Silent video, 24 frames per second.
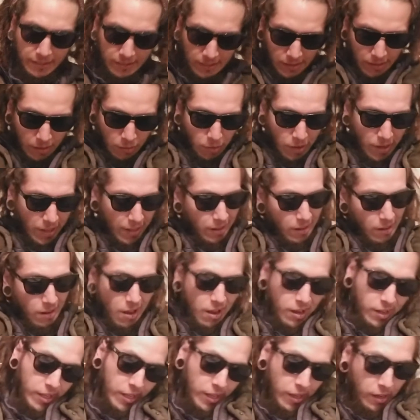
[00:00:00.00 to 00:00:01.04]
I said, they were like
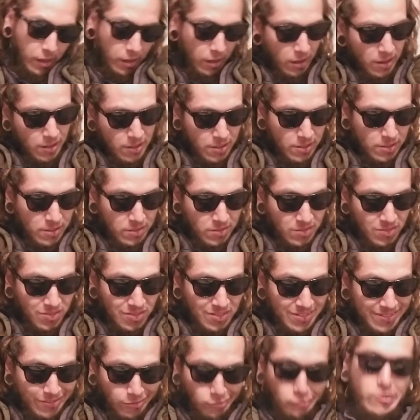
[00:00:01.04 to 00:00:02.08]
locking
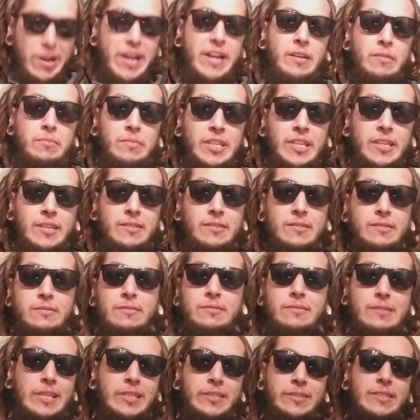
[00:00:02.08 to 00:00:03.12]
randomly because
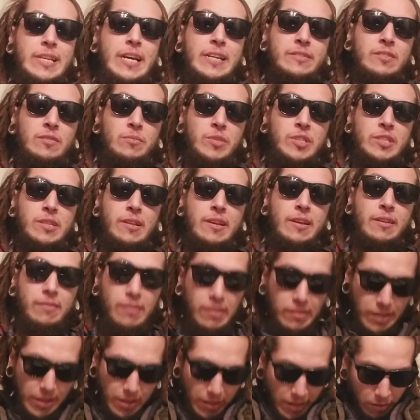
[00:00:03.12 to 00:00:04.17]
they just have so much length
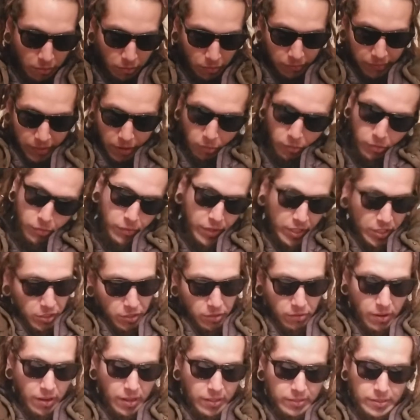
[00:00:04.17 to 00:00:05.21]
that they would reach
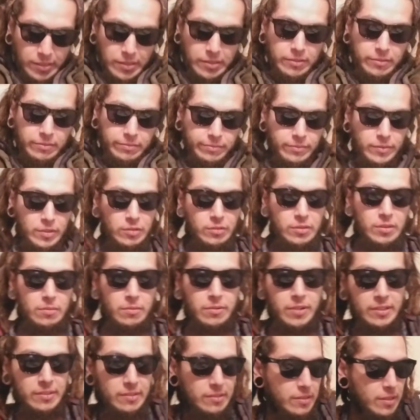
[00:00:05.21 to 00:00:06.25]
across and do some
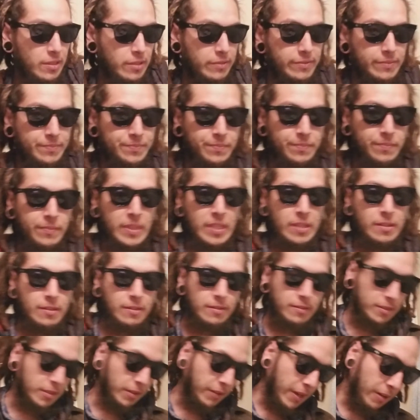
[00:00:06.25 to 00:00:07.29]
crazy stuff.
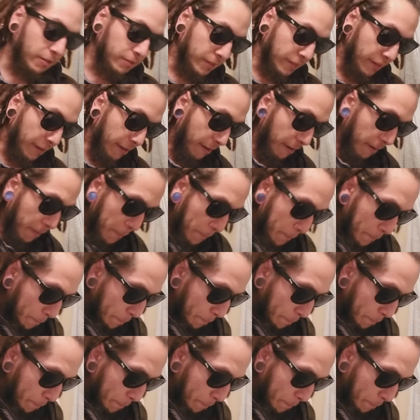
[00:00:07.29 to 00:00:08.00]
So that was that.